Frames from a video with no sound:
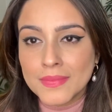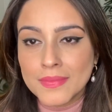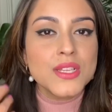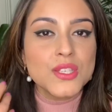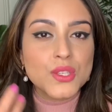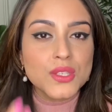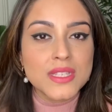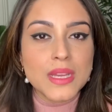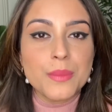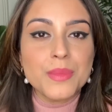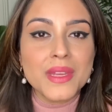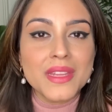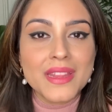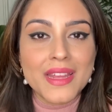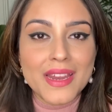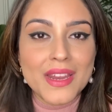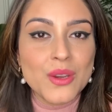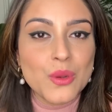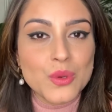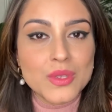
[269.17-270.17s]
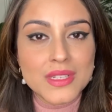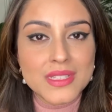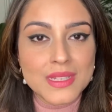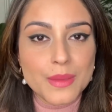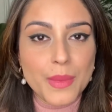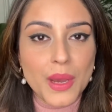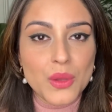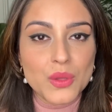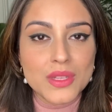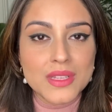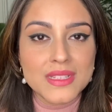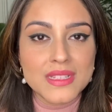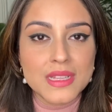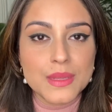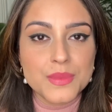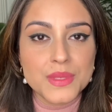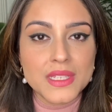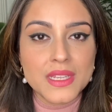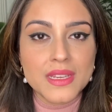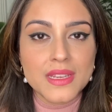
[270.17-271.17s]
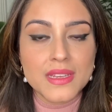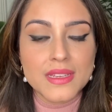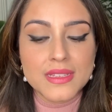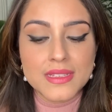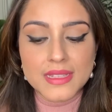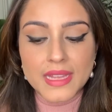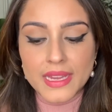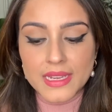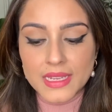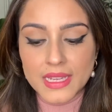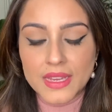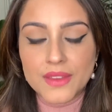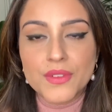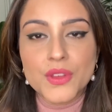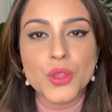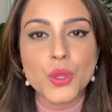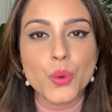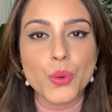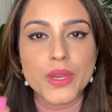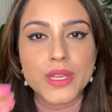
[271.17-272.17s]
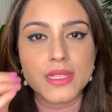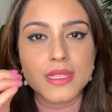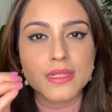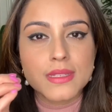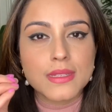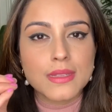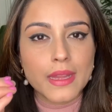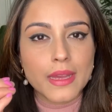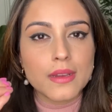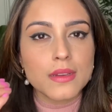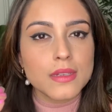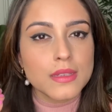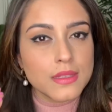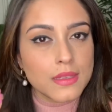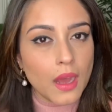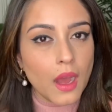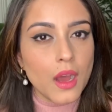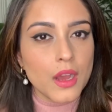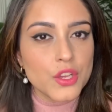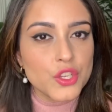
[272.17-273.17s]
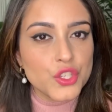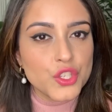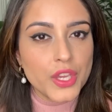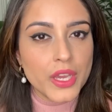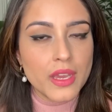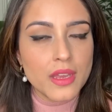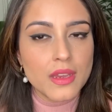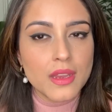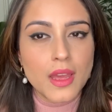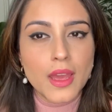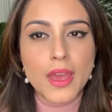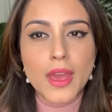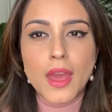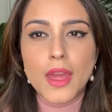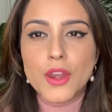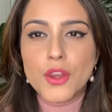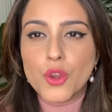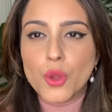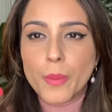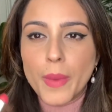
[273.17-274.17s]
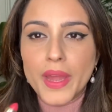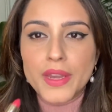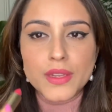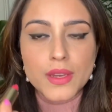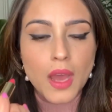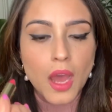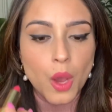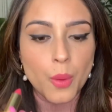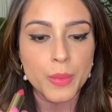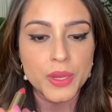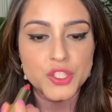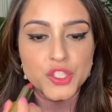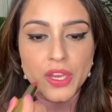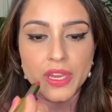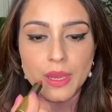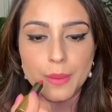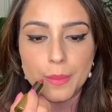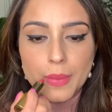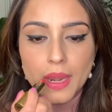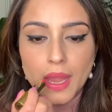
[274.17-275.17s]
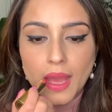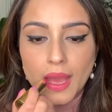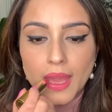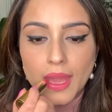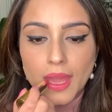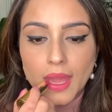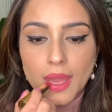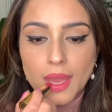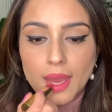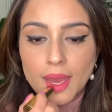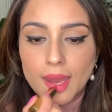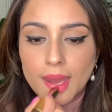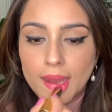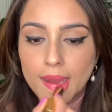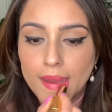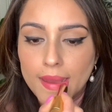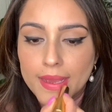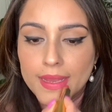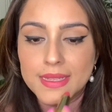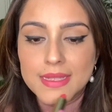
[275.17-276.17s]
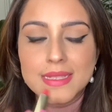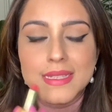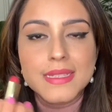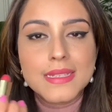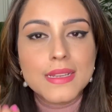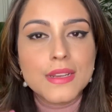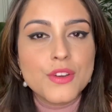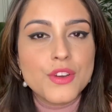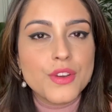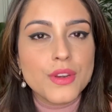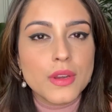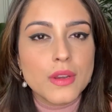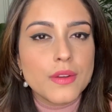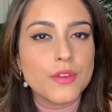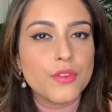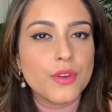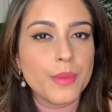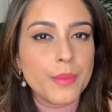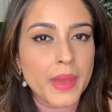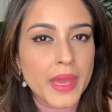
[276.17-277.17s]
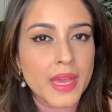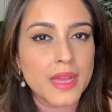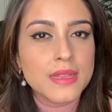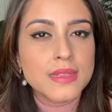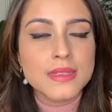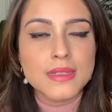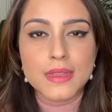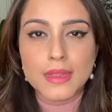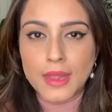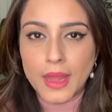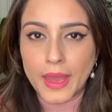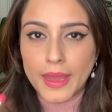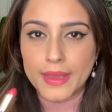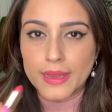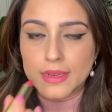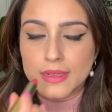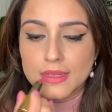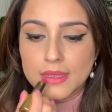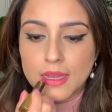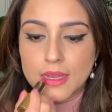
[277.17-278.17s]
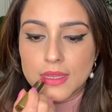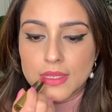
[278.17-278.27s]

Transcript: So something that I notice about this lipstick is that even though it's like a dark shade, no matter how much I apply, it still remains light.